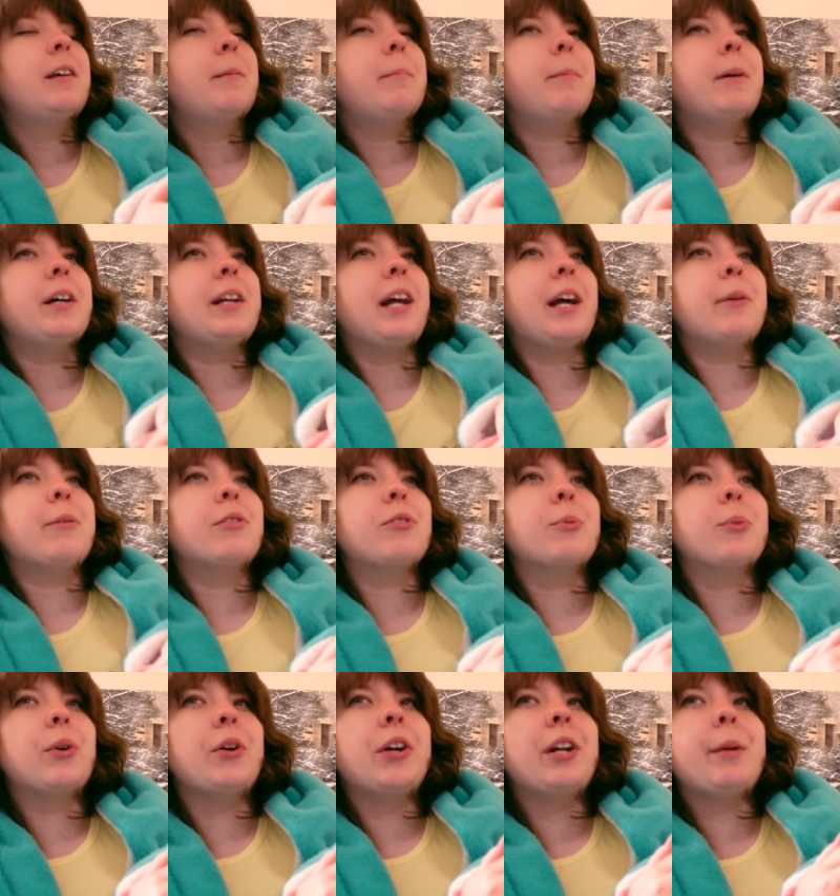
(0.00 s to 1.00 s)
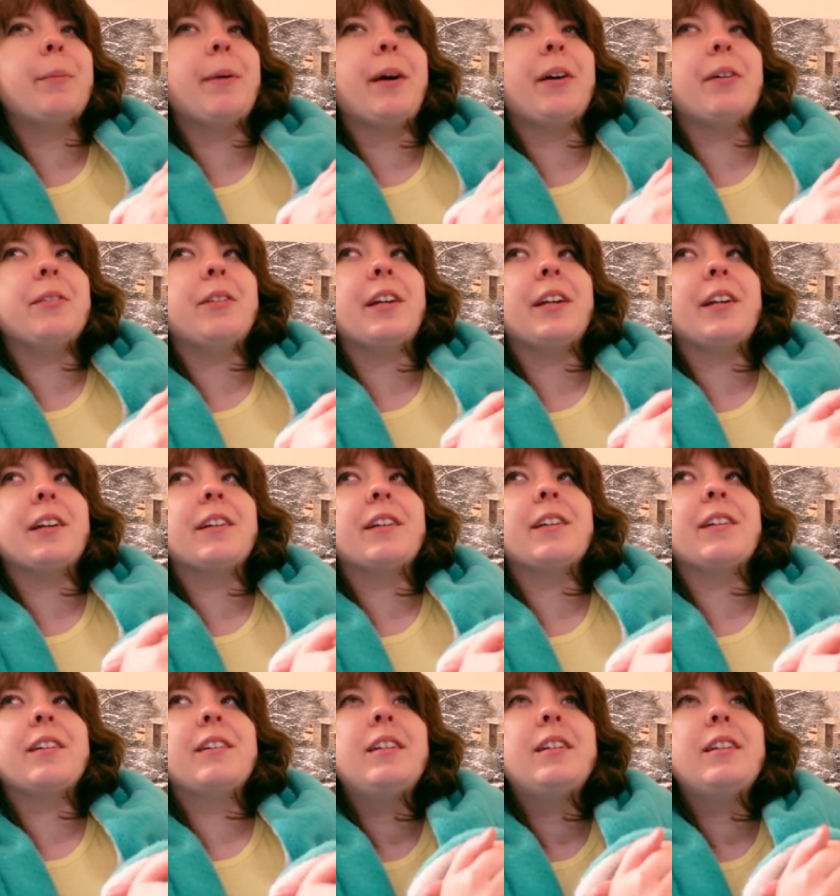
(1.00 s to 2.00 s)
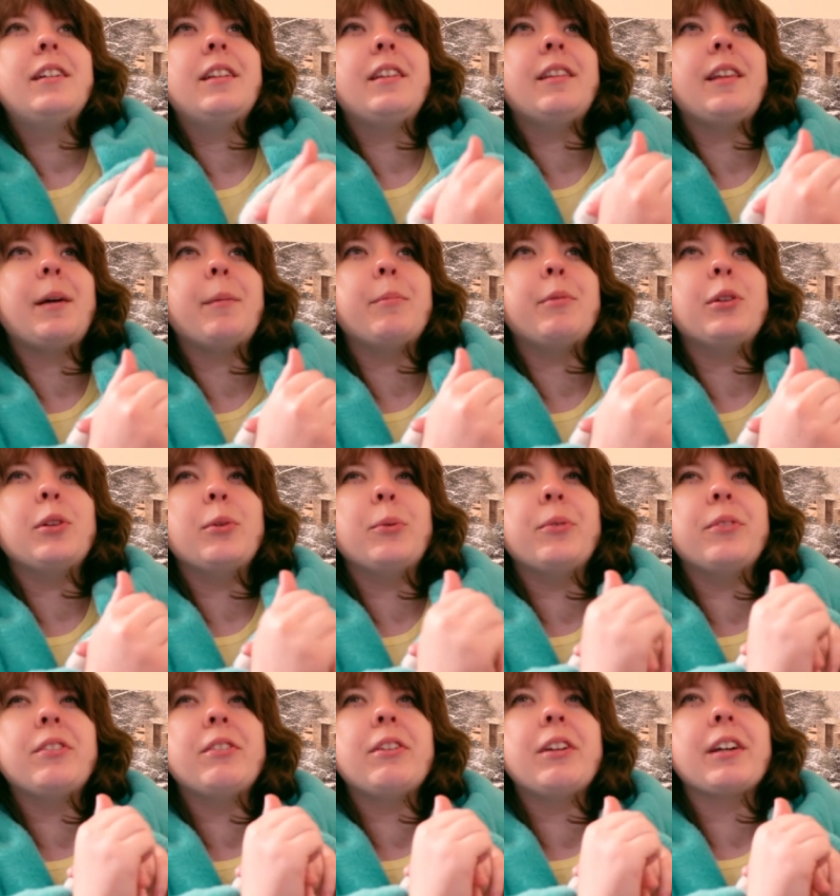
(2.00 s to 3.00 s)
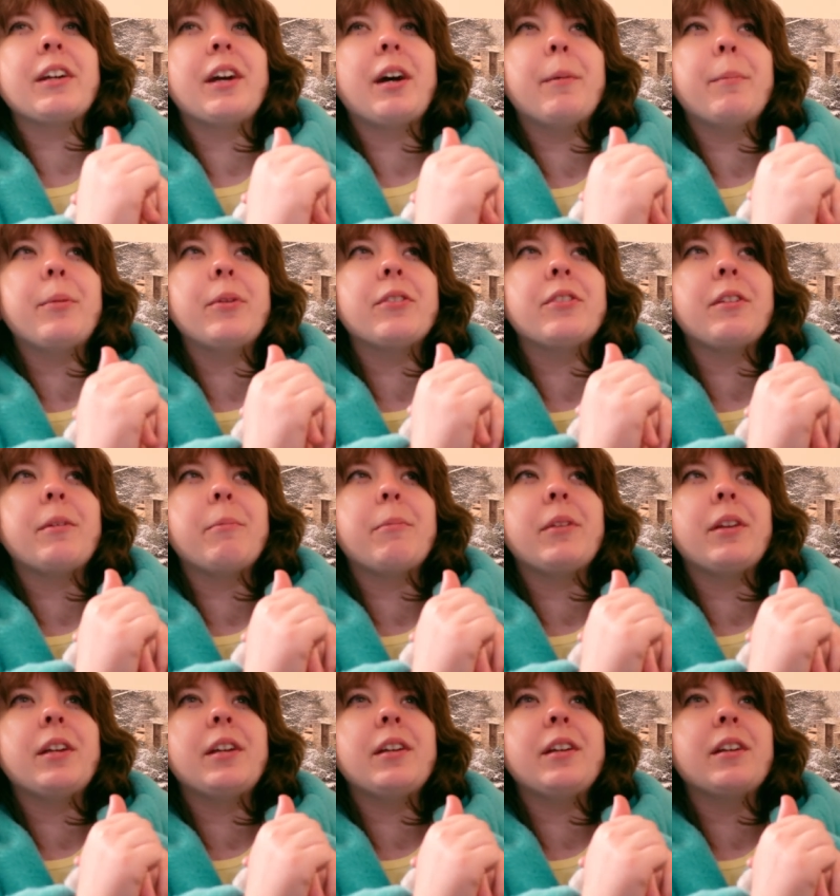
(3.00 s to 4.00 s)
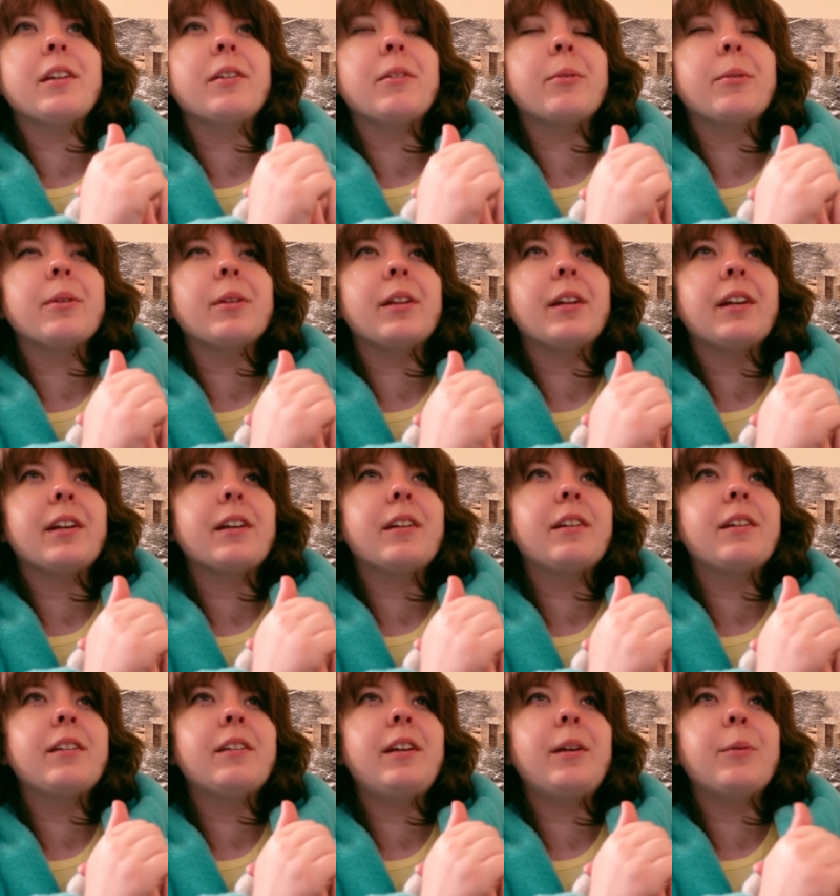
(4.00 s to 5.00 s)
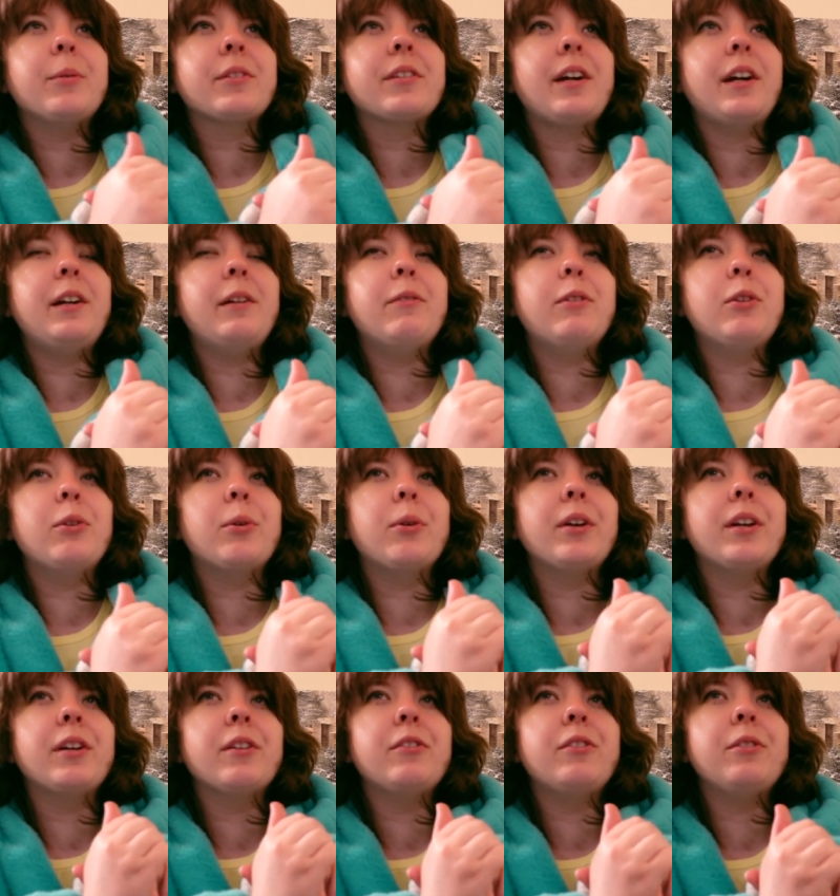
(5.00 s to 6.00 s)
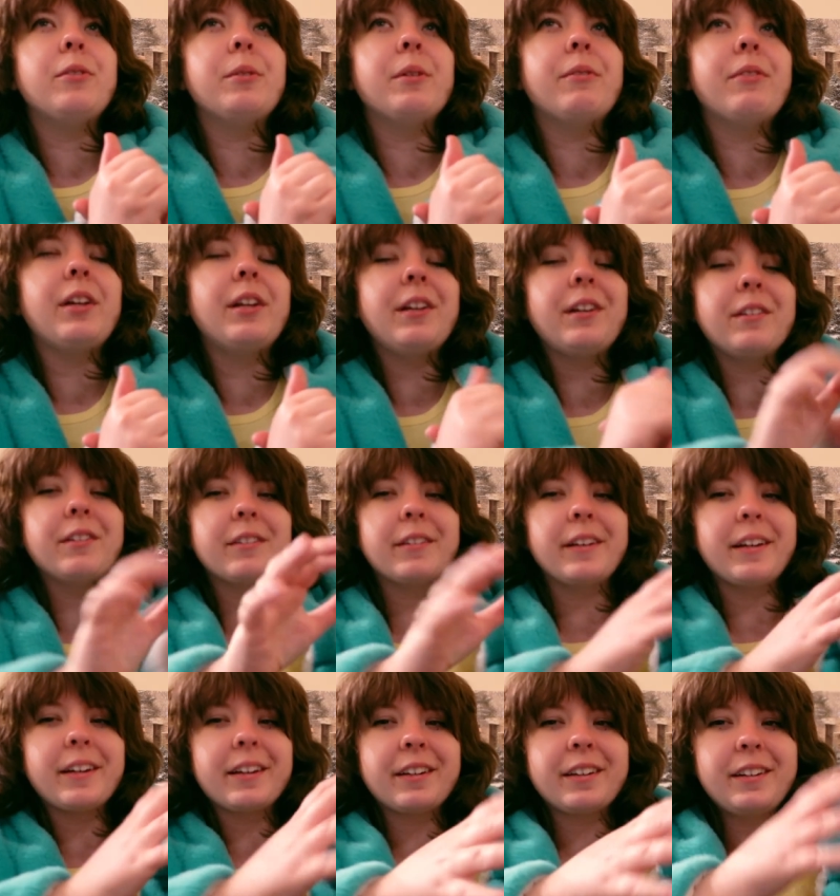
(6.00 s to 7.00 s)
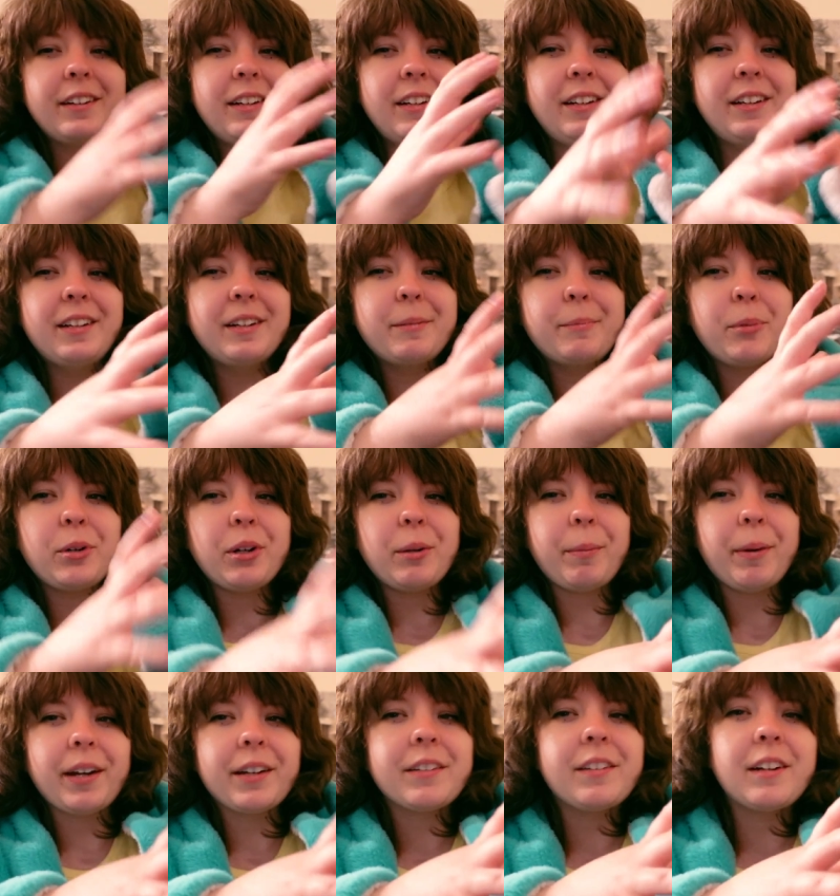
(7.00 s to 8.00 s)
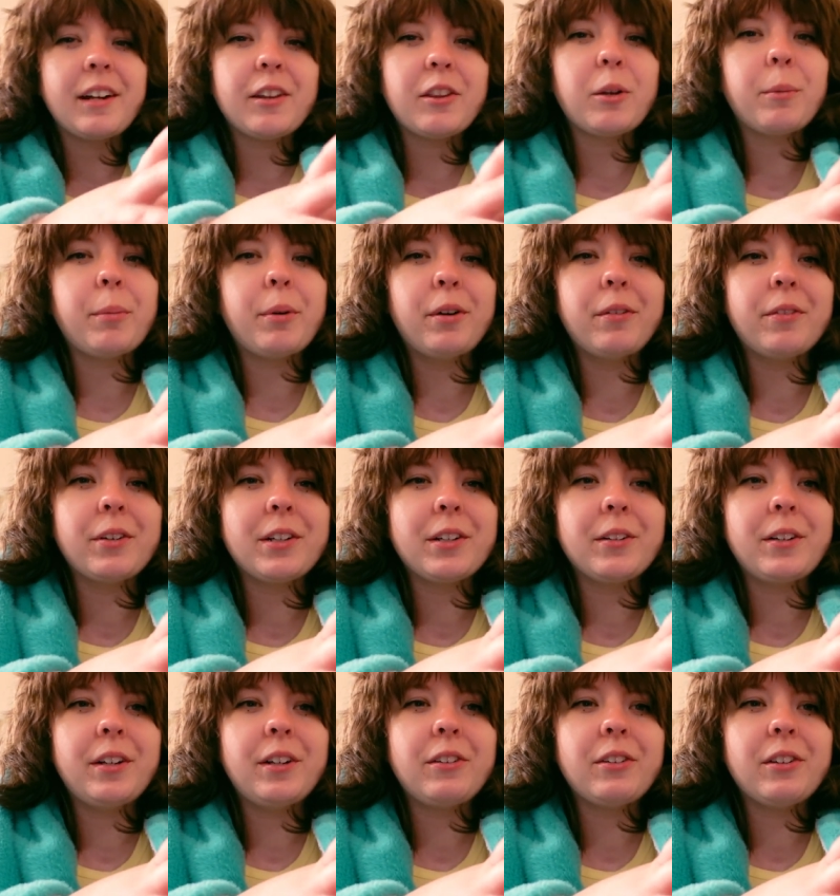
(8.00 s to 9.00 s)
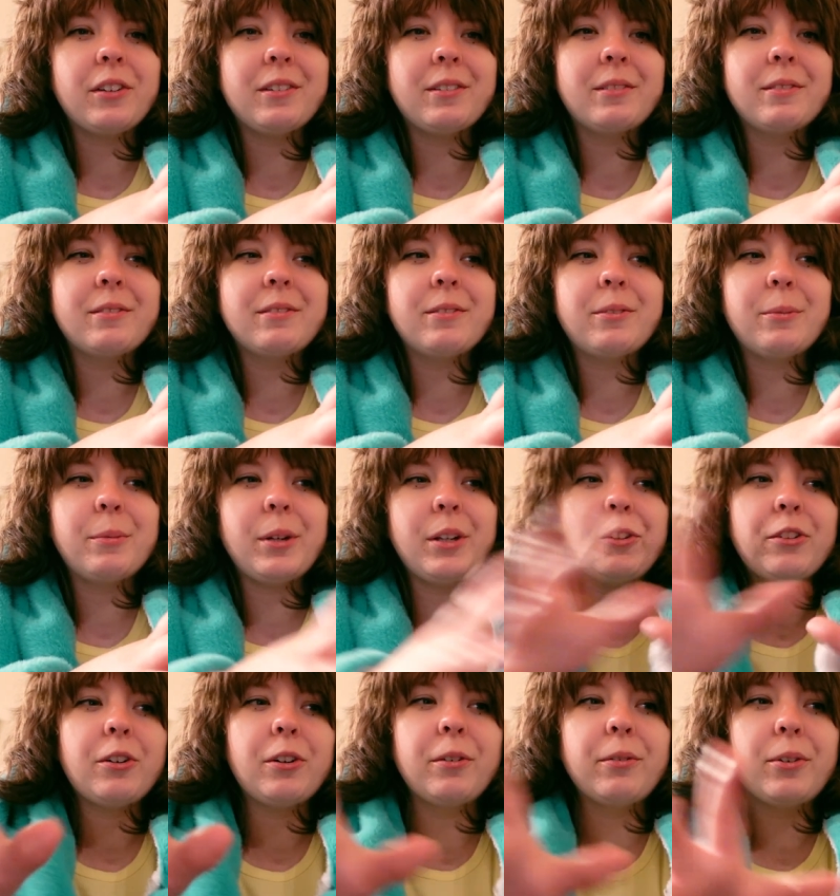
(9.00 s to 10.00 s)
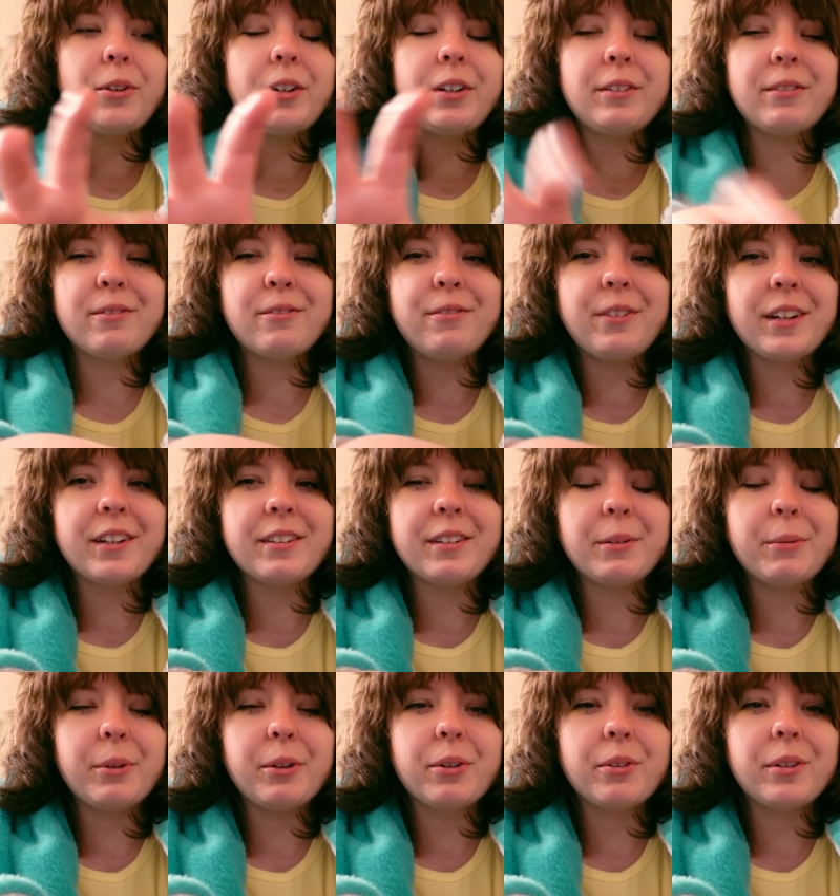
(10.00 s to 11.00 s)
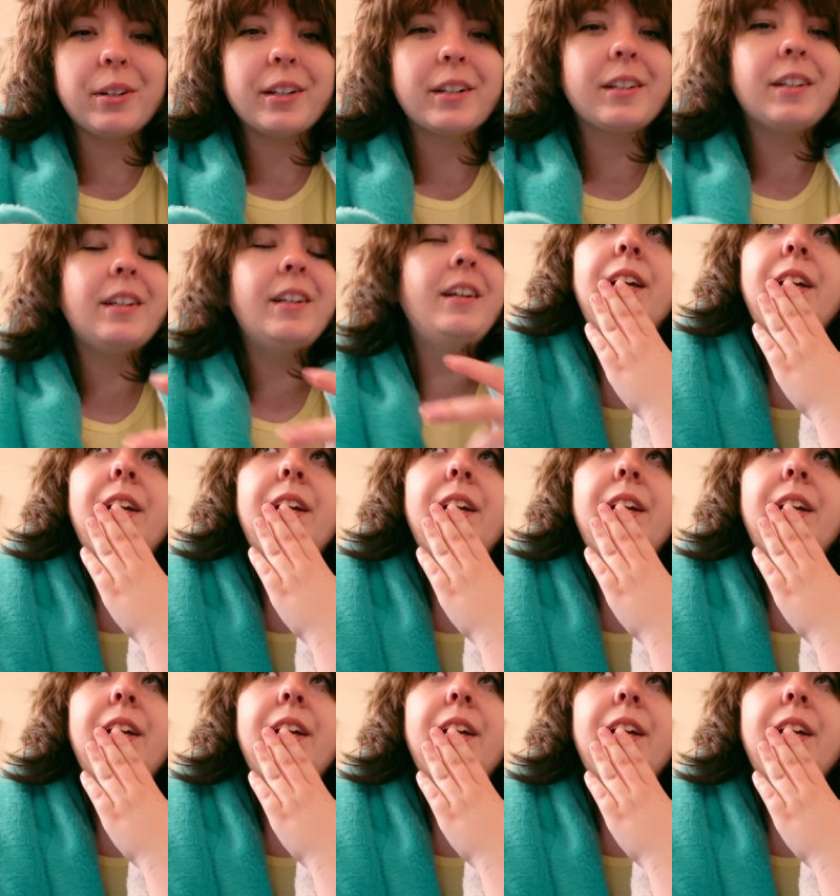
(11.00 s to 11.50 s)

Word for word: But I was worried about like them loosening up or something, or like it was kind of annoying too if they didn't like put it back together perfectly to reach over and fix it real quick.